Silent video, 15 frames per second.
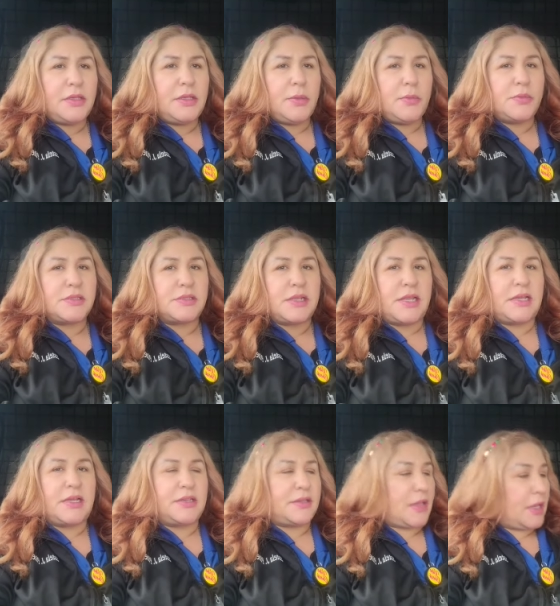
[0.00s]
think it was
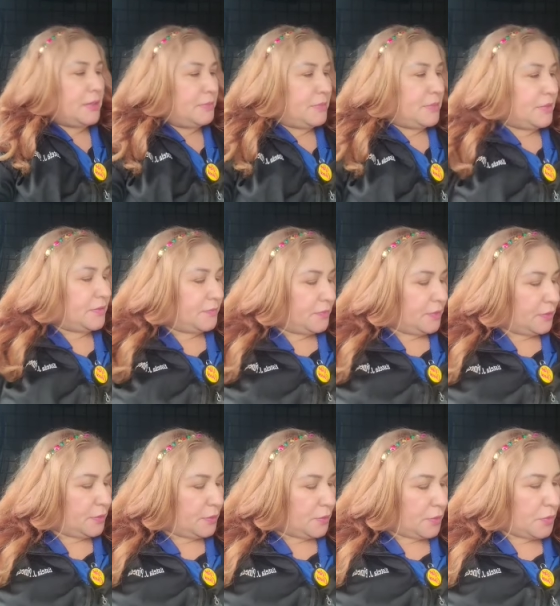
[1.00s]
like a nine minute
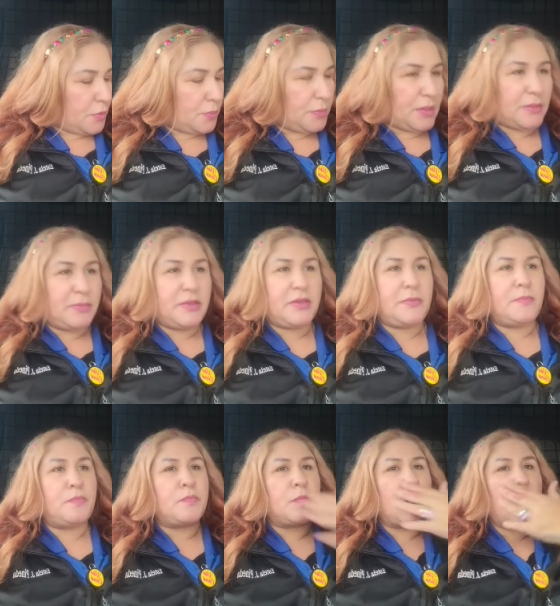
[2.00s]
video,
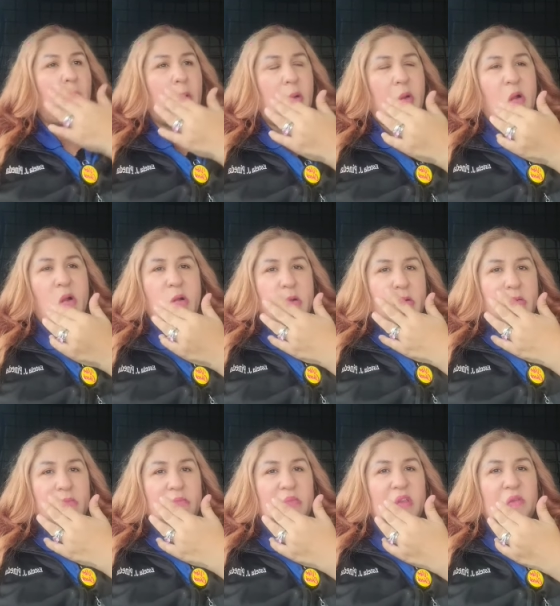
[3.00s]
maybe,
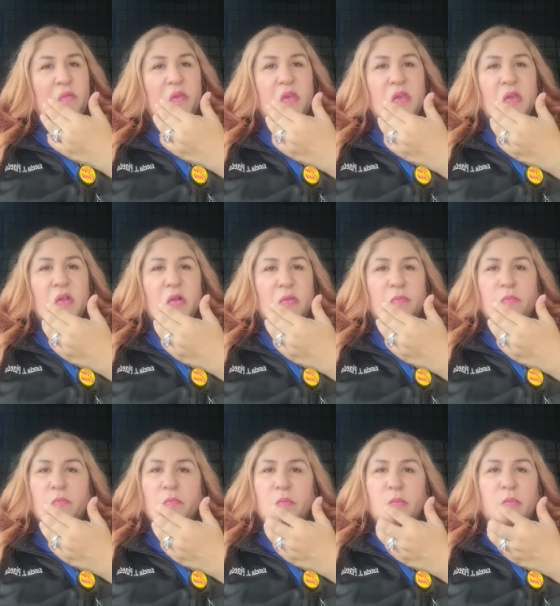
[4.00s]
maybe
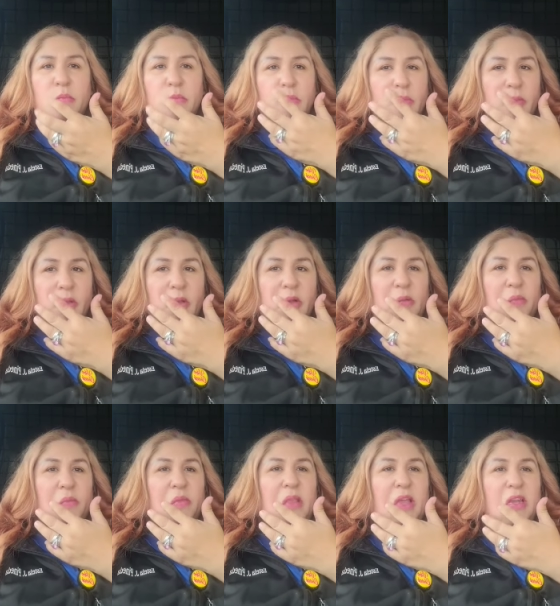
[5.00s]

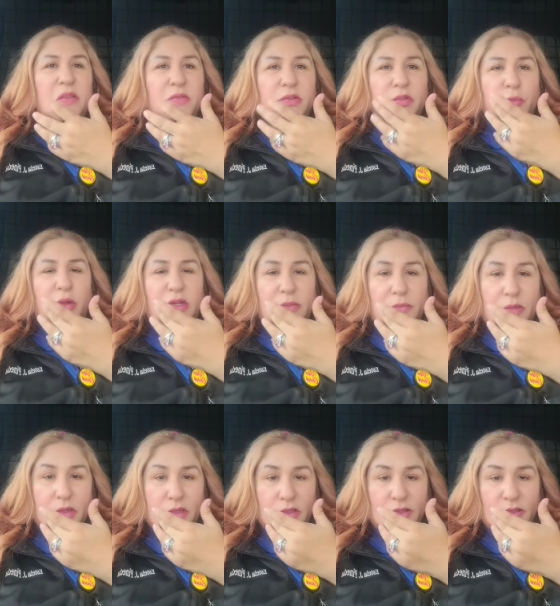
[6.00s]
not even 20
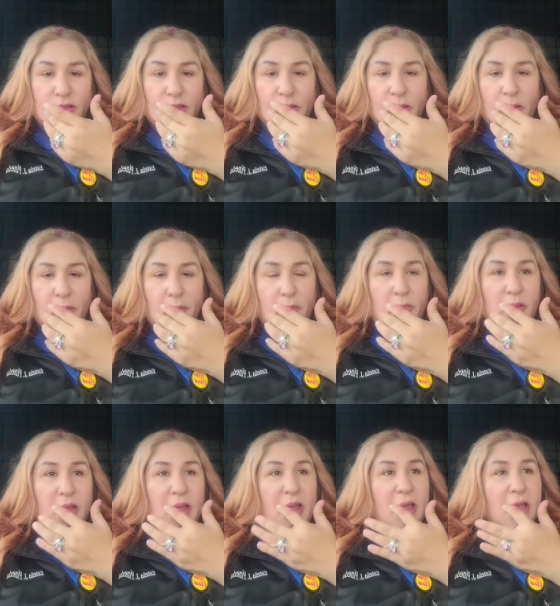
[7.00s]
minutes.
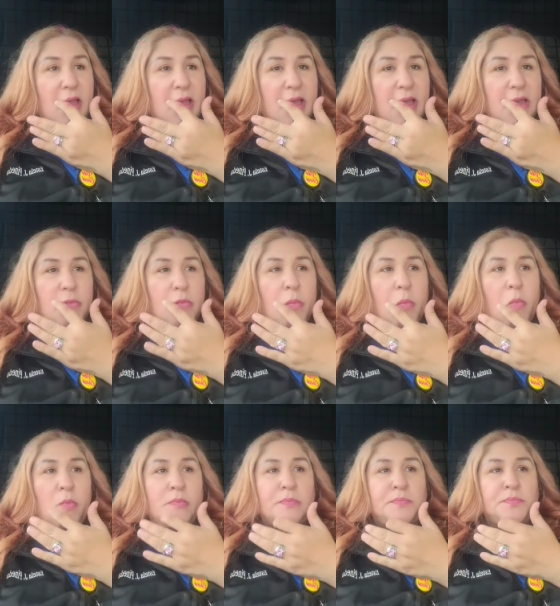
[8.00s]
And
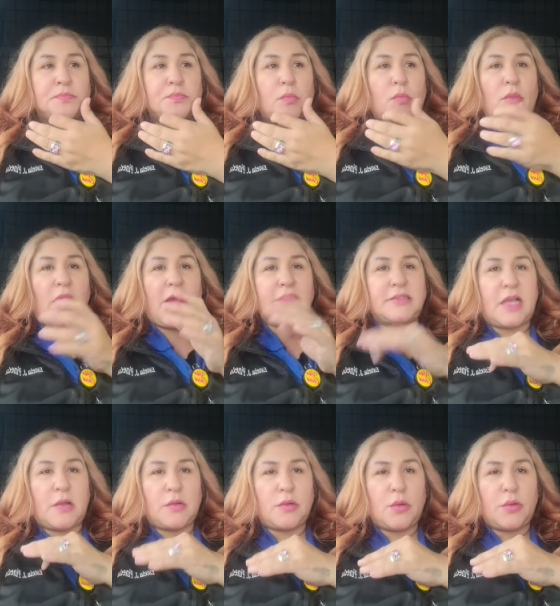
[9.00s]
I
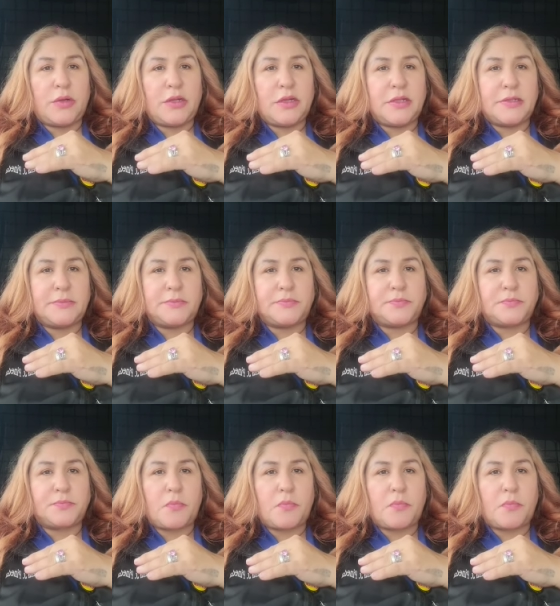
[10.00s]
downloaded it